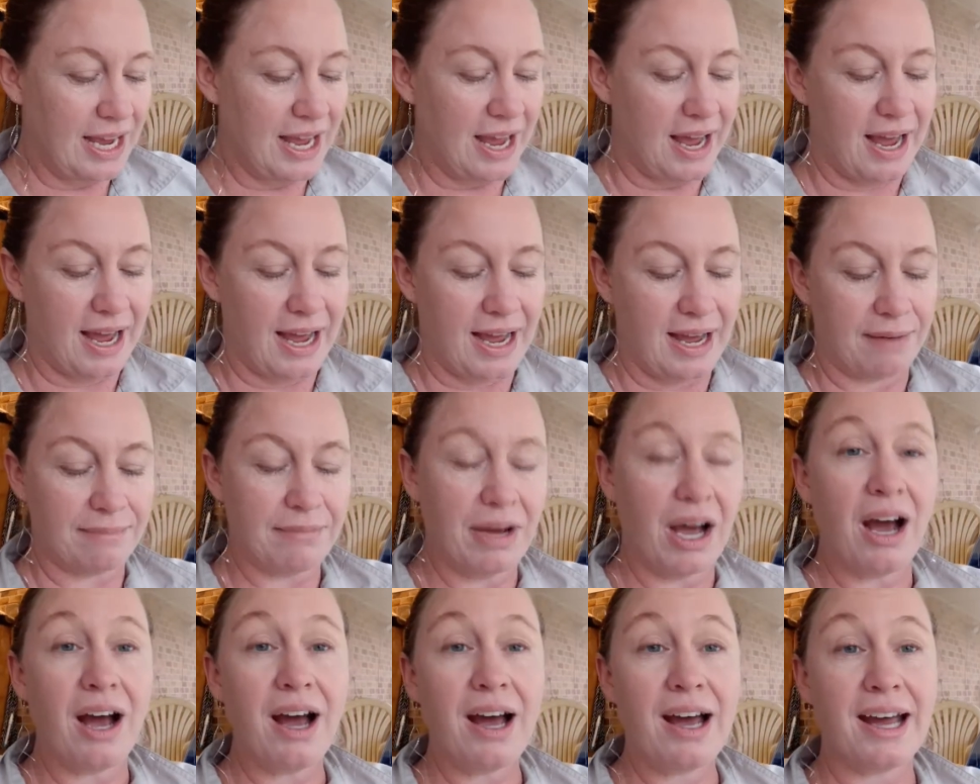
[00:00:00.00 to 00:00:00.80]

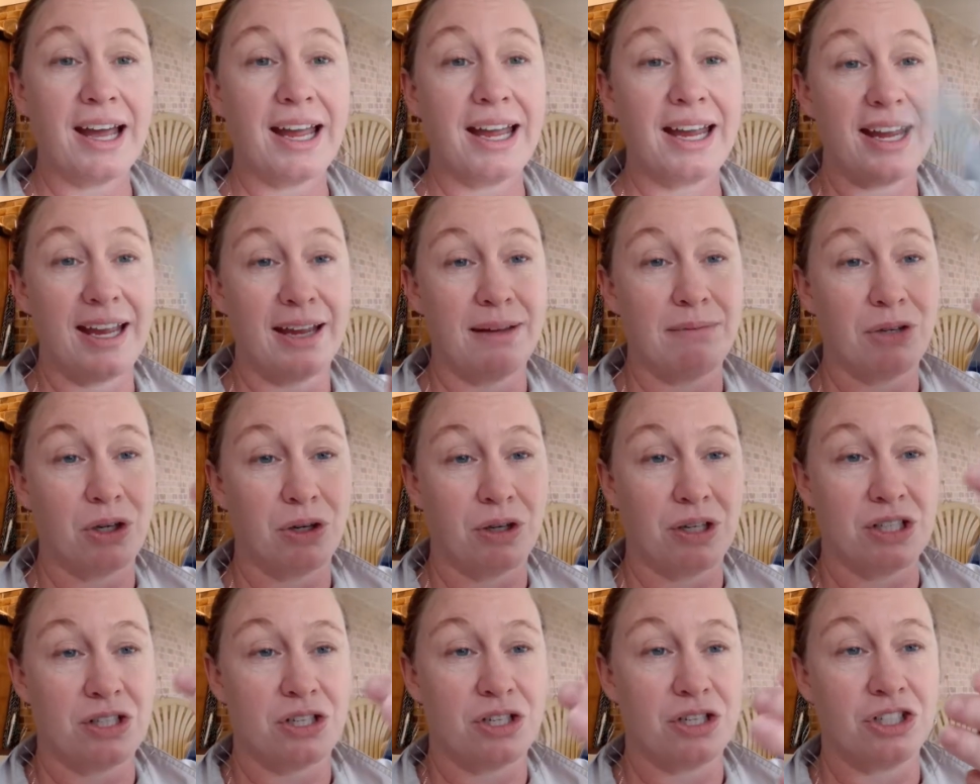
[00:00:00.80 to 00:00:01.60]
I am
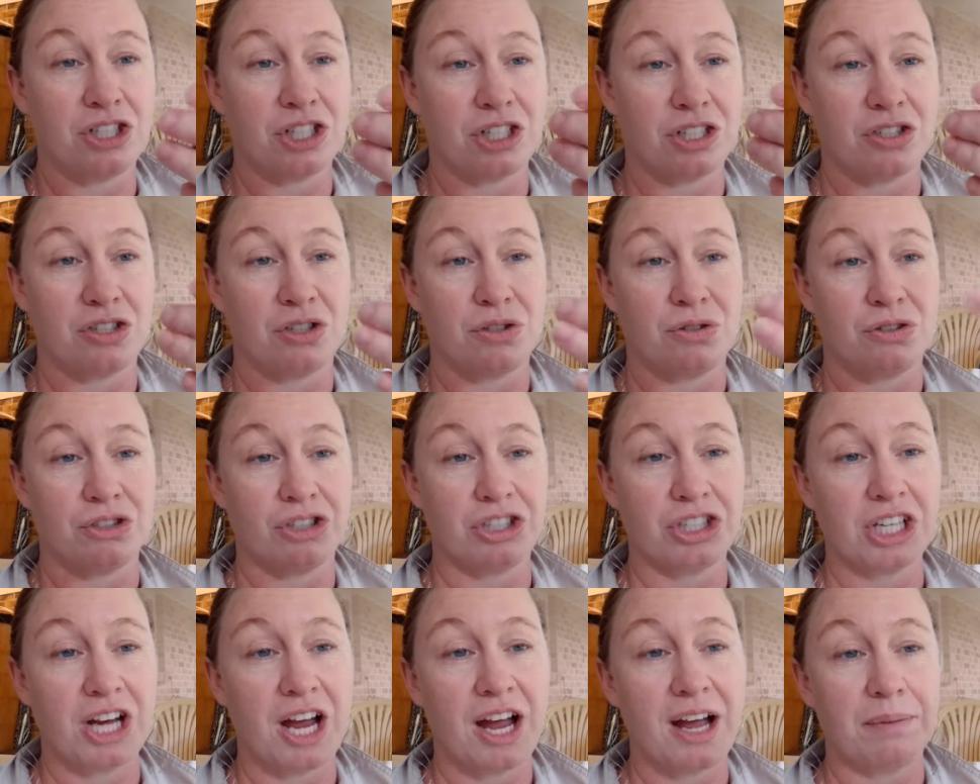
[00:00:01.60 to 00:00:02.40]
going to just use
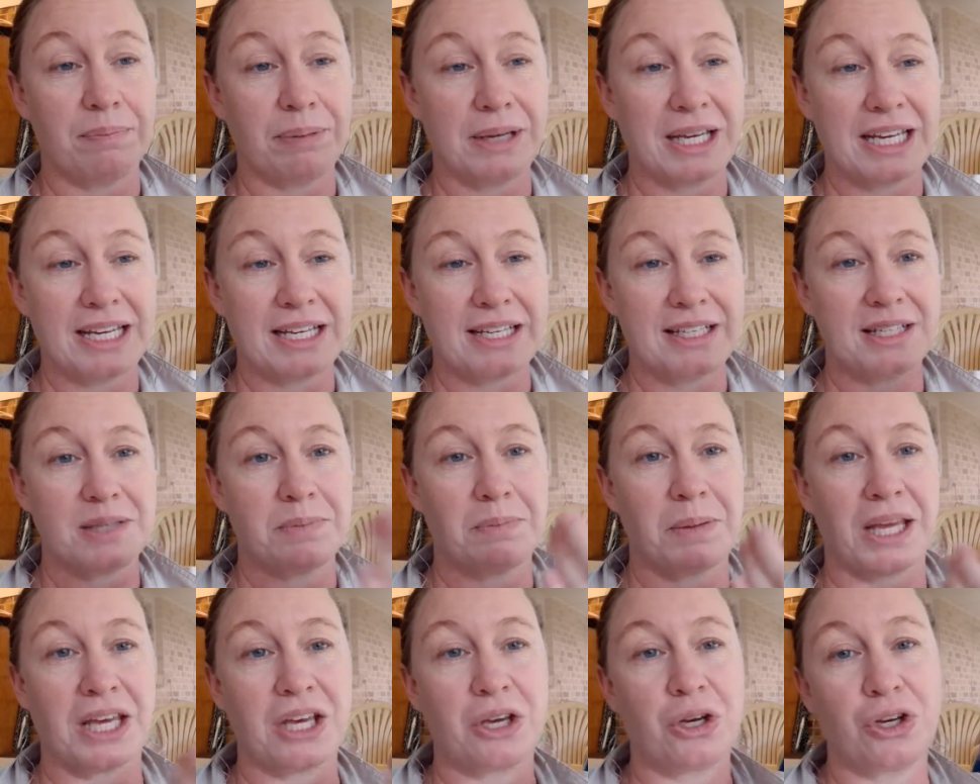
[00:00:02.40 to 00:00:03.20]
Sharpies
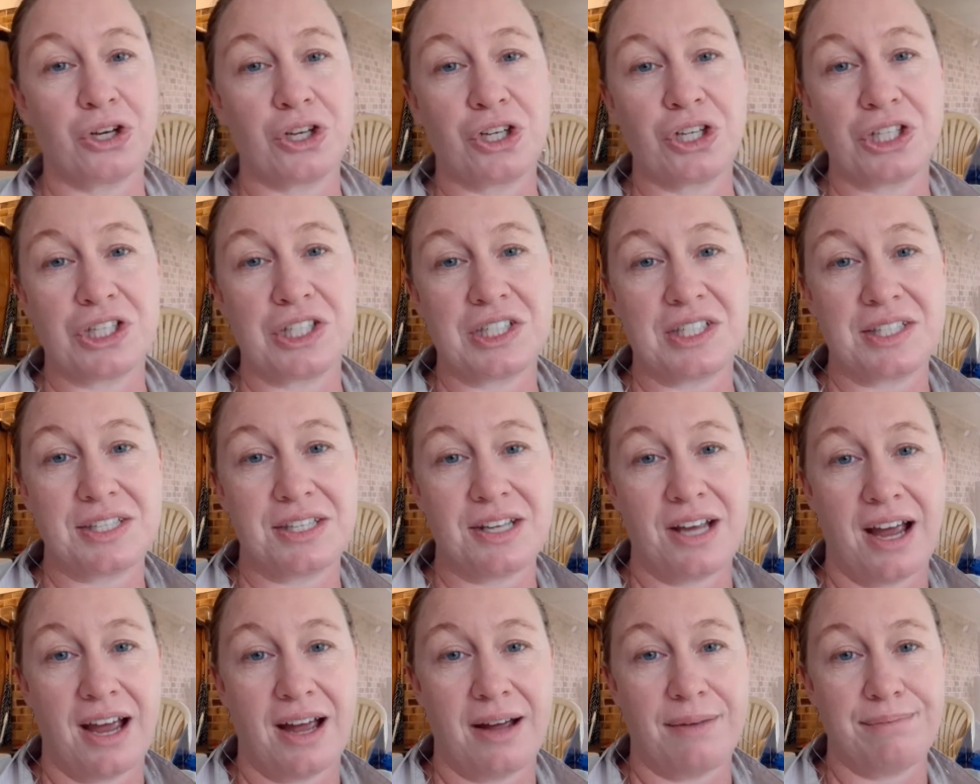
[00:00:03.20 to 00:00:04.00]
because
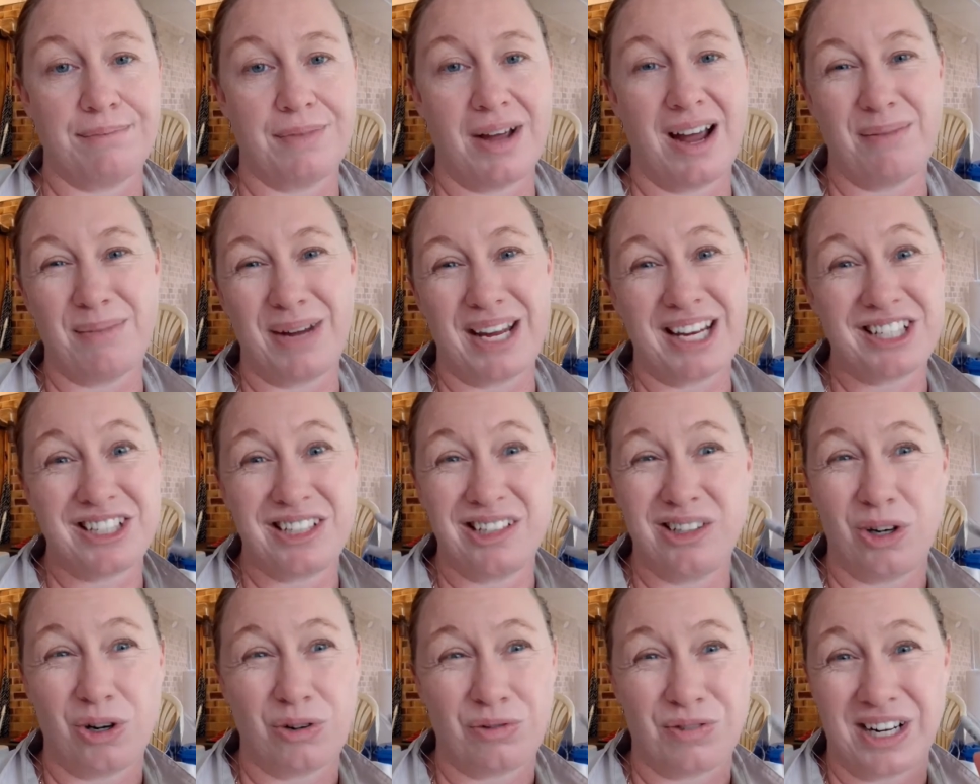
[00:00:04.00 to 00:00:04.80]
I'm actually
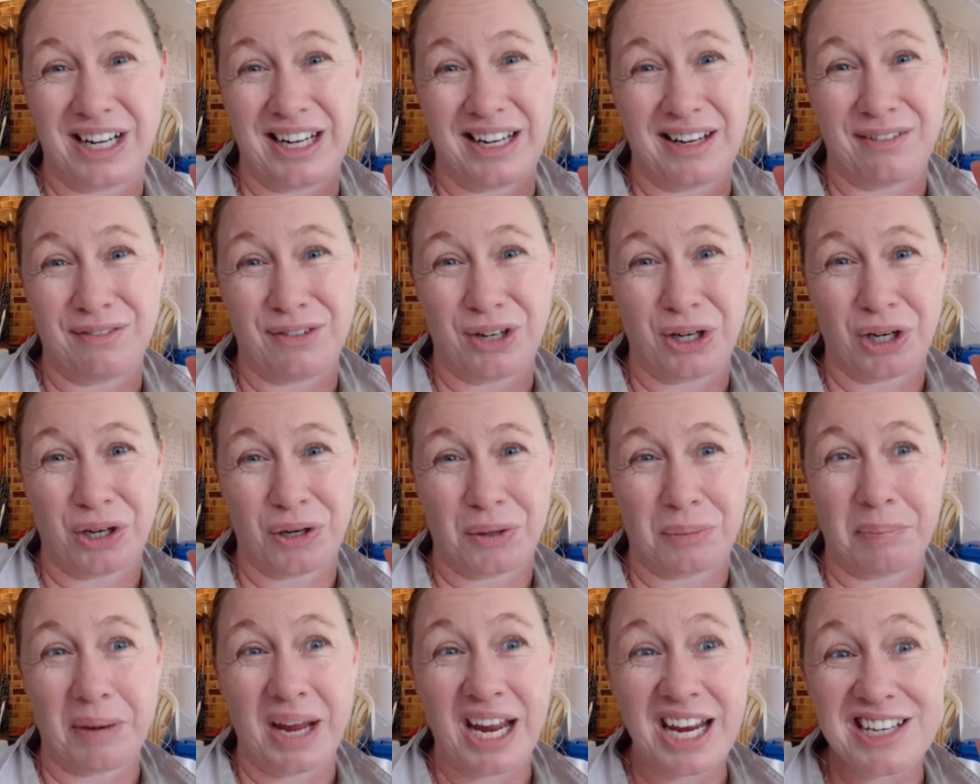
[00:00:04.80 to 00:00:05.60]
not really a very
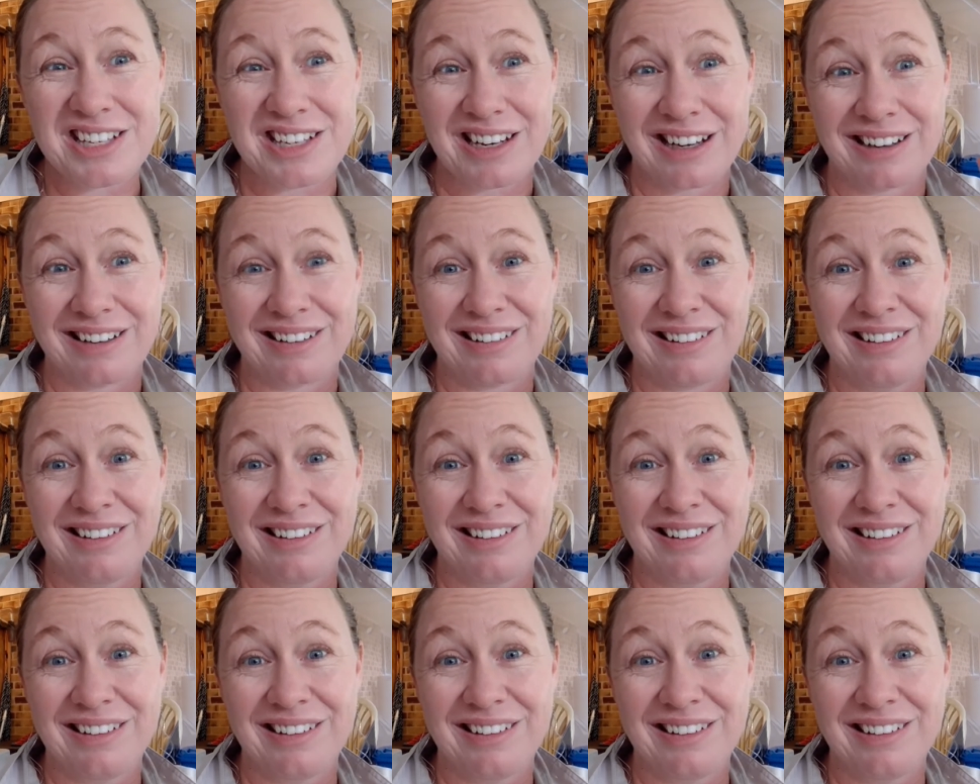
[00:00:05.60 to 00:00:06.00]
good painter,